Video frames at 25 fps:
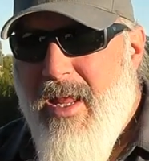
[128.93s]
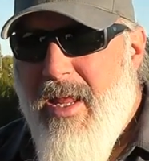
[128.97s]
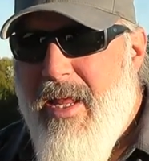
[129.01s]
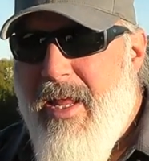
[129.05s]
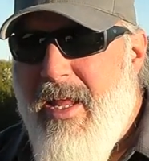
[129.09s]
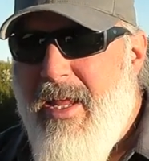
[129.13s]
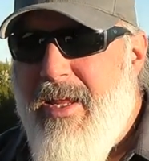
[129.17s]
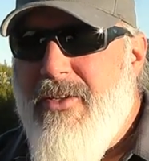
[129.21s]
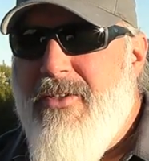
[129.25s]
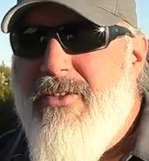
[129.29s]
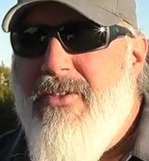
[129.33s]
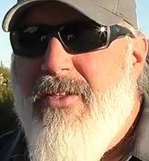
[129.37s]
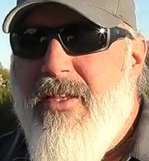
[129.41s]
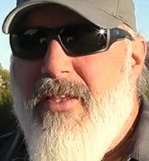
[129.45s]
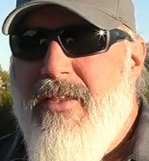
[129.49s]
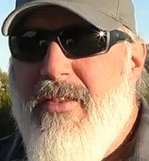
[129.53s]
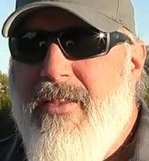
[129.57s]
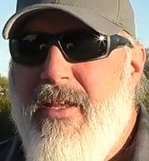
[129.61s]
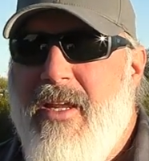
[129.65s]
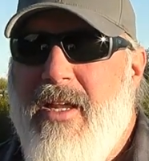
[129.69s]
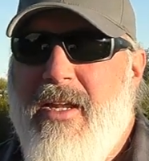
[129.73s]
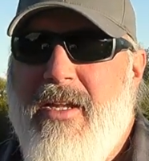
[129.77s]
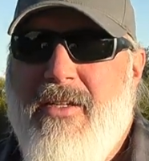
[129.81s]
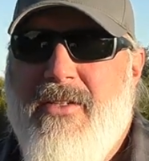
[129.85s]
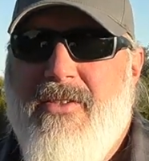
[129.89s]
is the
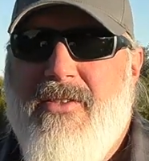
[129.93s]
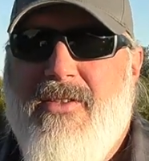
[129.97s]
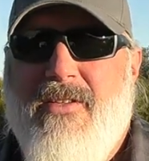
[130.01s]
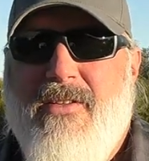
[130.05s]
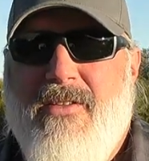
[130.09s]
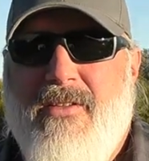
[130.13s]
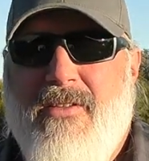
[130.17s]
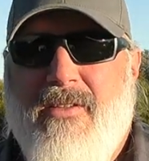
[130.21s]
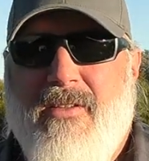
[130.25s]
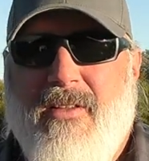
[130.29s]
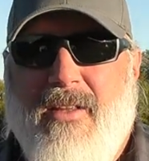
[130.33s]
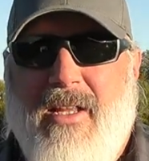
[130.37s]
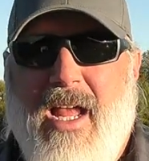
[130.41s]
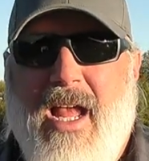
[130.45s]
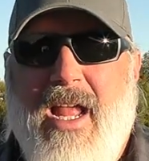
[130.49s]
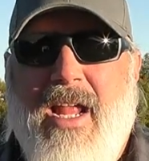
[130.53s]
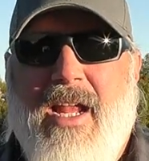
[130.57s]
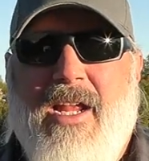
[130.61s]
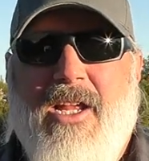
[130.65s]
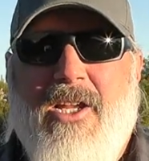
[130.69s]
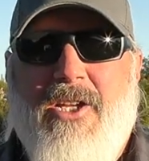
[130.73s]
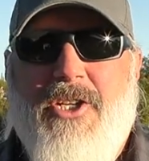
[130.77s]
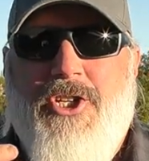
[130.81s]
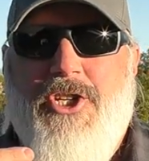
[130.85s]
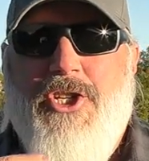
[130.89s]
things
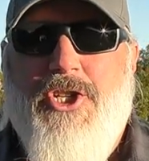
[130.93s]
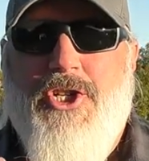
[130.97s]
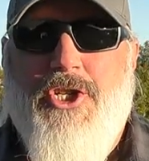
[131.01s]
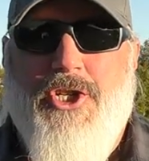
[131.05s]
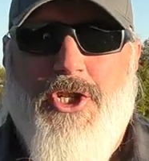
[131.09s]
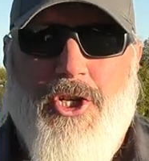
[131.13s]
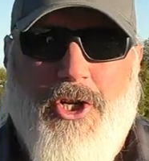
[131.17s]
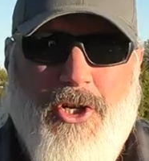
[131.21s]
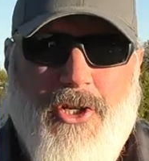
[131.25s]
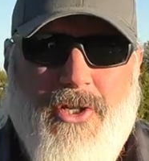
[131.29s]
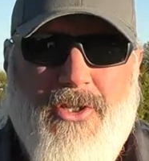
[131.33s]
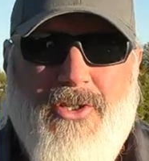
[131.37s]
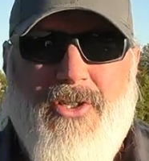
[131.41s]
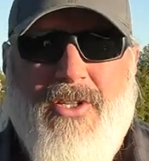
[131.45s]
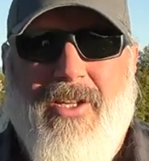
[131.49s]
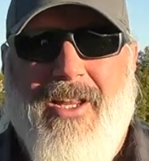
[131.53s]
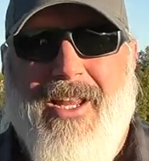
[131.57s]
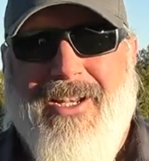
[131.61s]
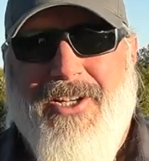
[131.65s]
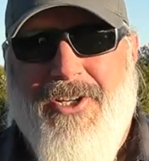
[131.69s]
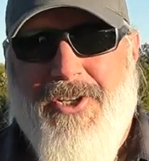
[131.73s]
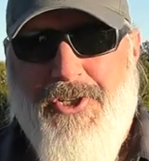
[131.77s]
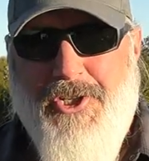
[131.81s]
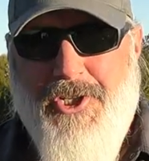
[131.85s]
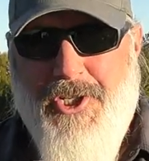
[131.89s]
like shirts
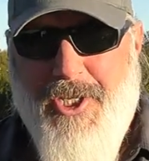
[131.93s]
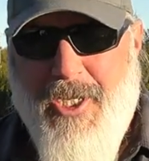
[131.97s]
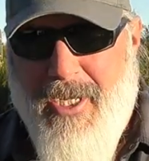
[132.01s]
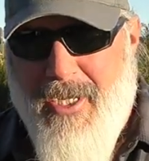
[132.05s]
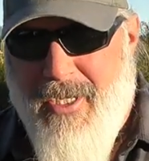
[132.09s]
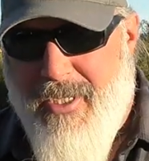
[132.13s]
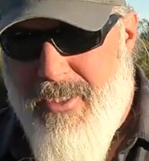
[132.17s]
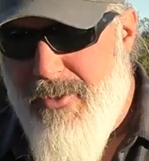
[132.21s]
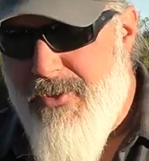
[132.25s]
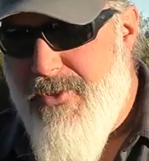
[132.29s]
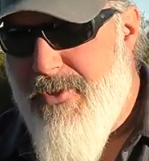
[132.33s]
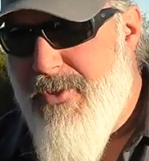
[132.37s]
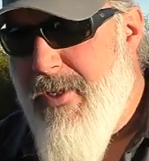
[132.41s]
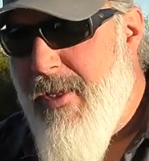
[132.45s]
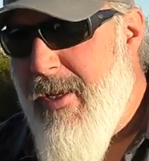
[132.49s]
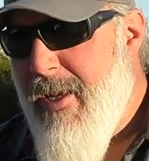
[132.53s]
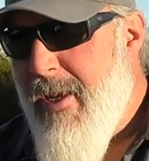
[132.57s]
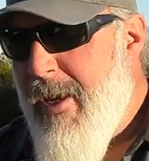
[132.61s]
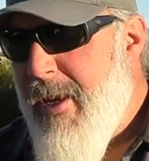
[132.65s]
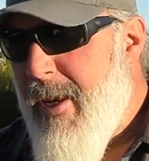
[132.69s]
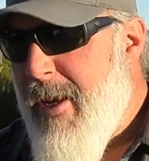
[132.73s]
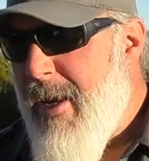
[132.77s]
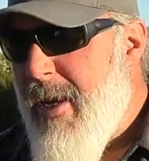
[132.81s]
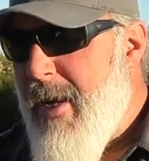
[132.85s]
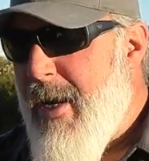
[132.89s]
and jeans.
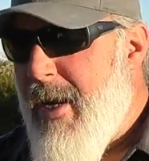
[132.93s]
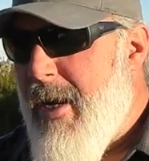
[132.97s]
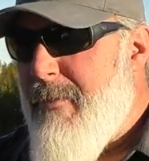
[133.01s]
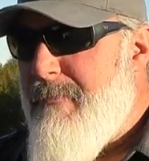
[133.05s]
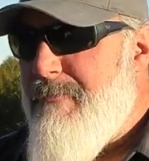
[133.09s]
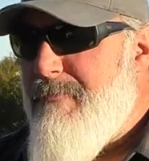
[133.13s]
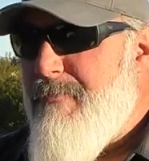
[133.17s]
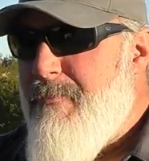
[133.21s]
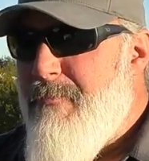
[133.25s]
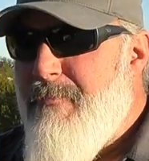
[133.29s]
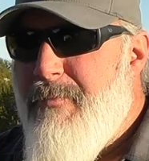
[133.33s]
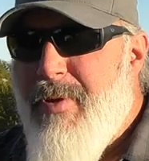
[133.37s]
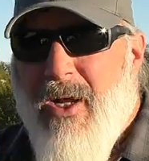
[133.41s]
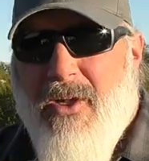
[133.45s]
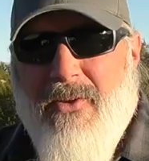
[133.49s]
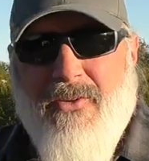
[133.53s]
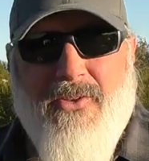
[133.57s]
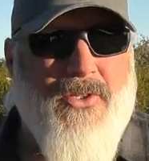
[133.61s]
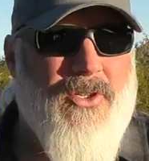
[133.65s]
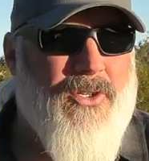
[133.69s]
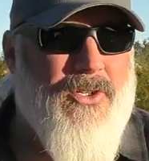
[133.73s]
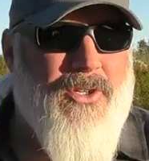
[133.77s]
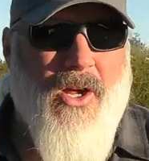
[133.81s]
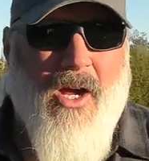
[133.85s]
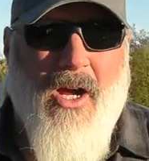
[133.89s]

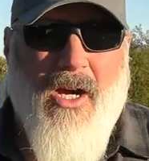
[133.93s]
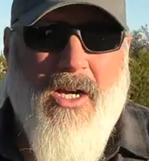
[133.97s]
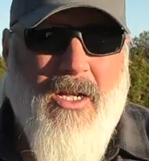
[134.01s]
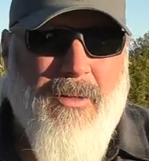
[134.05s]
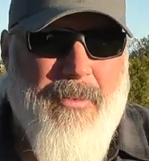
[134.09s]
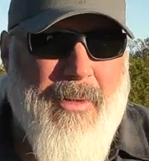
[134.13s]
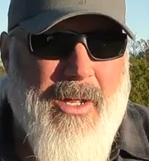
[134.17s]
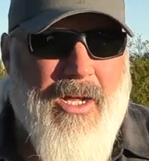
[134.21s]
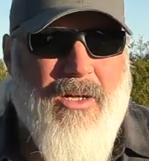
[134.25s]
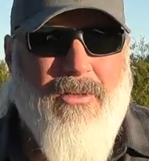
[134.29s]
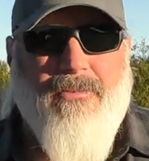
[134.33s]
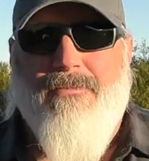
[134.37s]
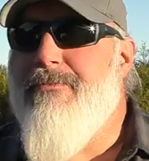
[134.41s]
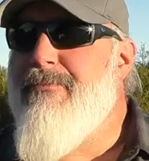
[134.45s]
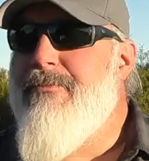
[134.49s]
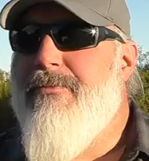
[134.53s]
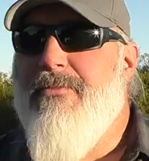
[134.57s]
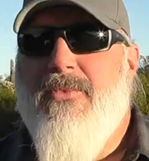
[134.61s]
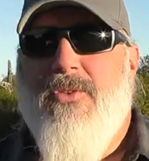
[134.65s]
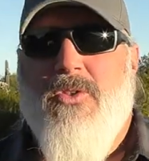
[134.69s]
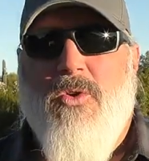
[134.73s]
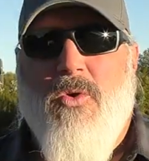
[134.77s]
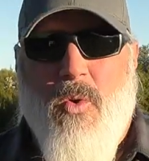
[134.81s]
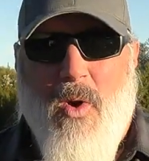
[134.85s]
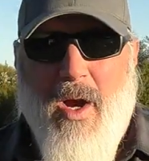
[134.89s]
Belts are talked about
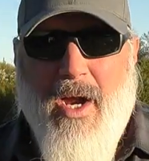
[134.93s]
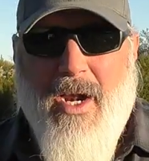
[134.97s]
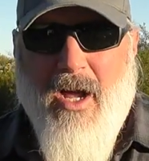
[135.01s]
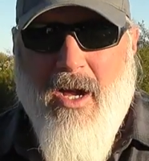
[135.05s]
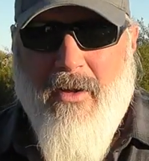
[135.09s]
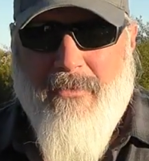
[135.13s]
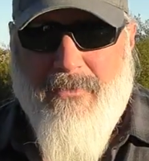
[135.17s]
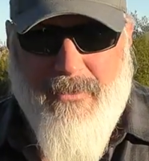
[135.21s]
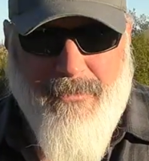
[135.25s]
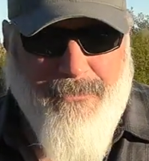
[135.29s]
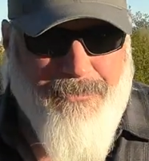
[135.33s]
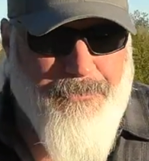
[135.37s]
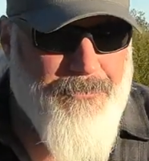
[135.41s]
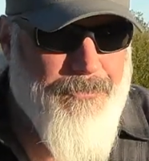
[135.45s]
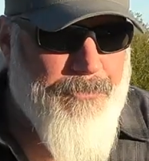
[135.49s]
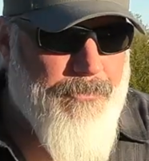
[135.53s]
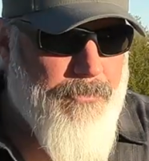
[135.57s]
quite often.